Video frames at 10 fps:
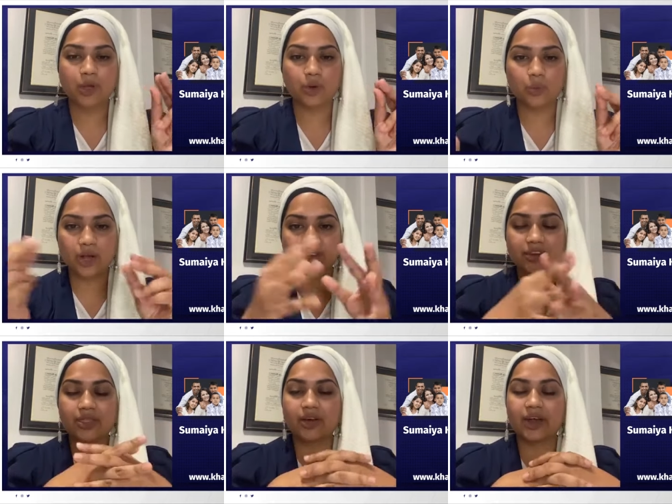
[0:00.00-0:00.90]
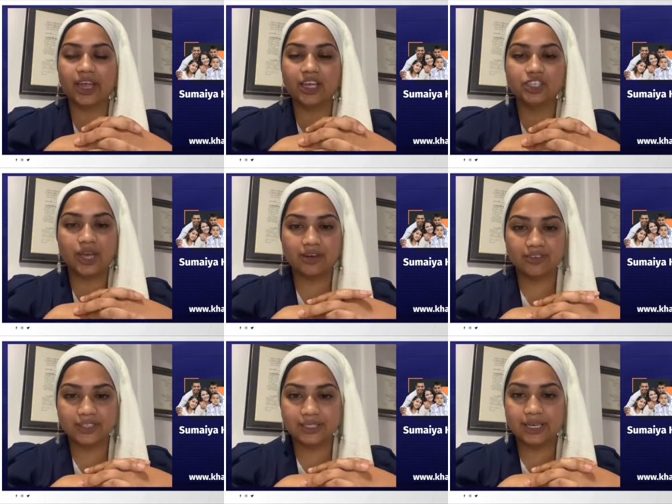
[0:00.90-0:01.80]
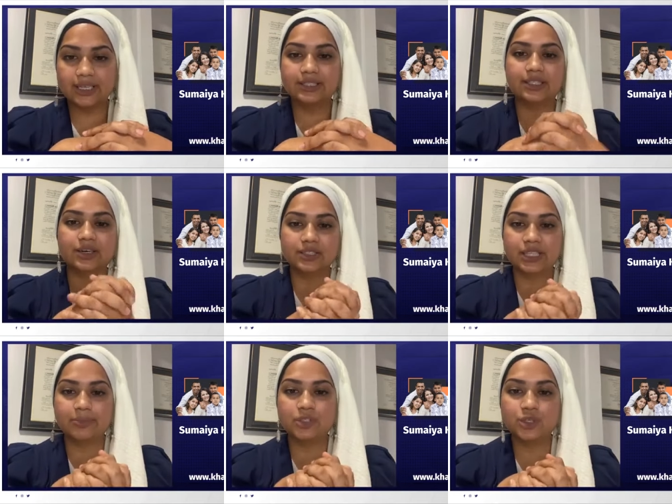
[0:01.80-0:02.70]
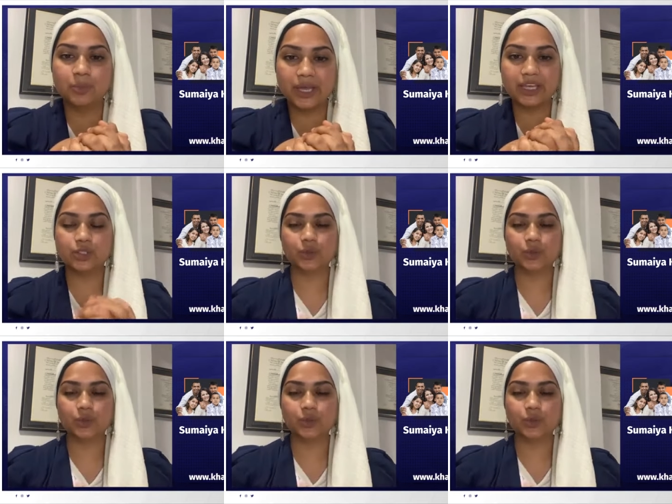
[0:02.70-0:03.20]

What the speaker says: but whatever their age NVC considers them to be,